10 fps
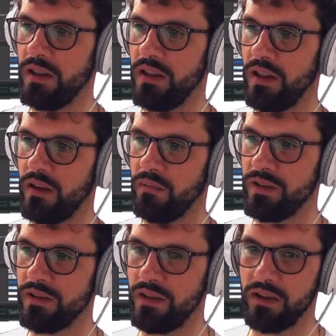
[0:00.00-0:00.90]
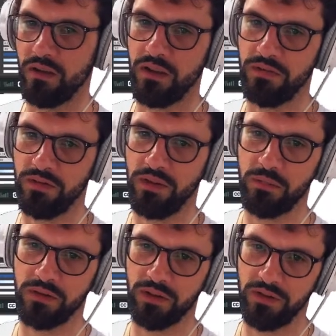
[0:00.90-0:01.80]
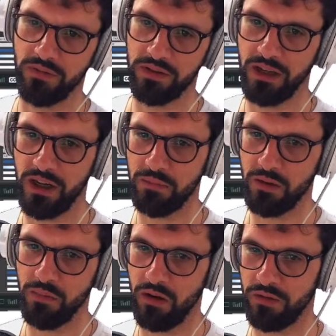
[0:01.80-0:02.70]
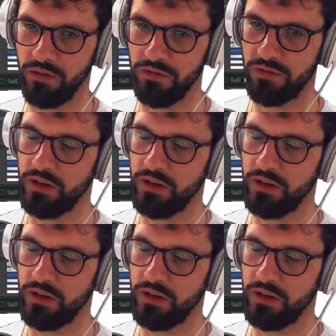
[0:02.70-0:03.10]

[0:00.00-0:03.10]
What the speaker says: then obviously not every frame is going to have the same amount of